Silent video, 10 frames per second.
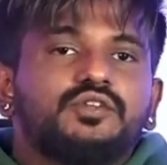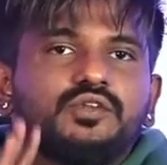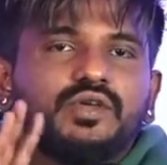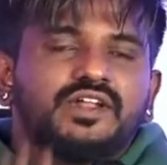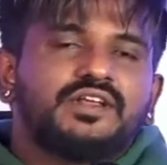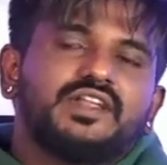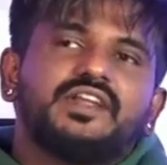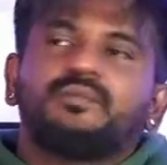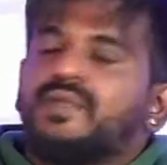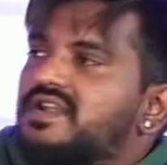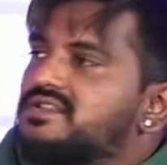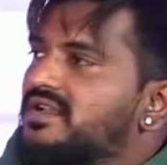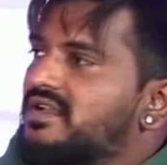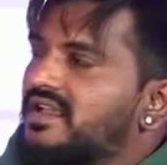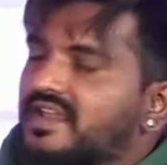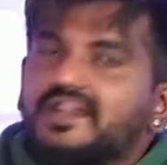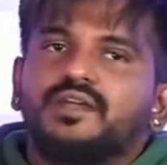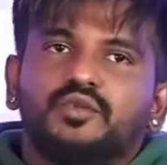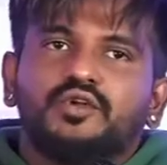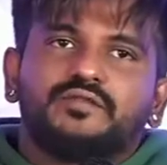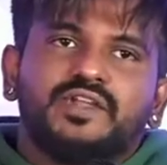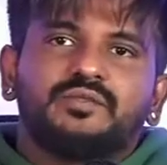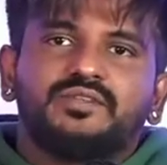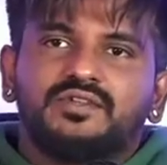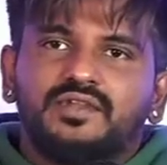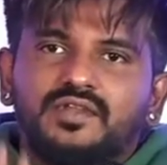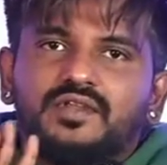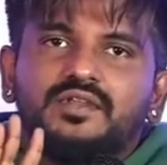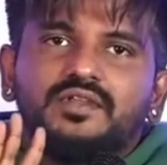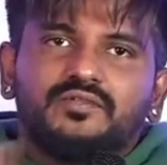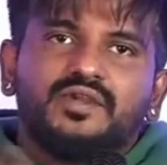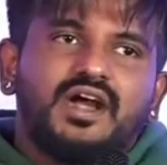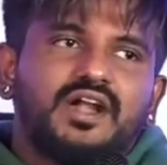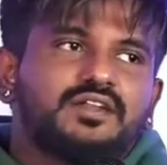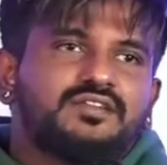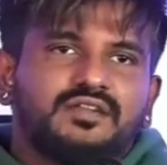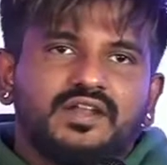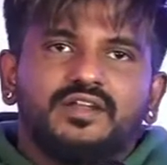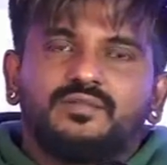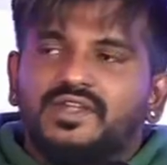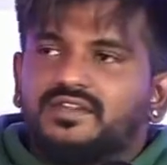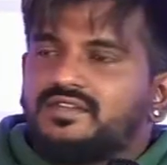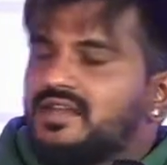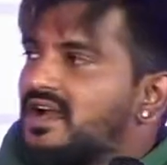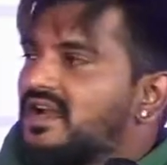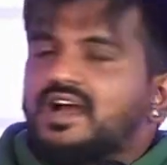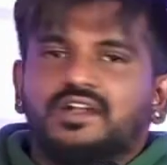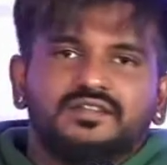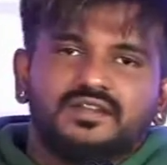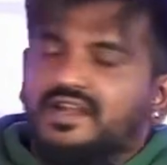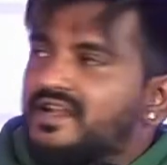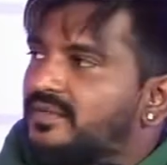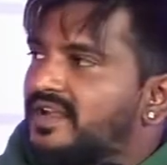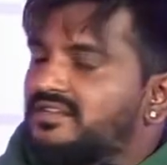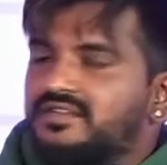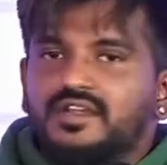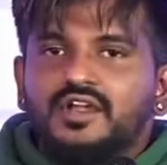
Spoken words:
You can create magic n number of times if your heart is in right place. Our heart is in right place.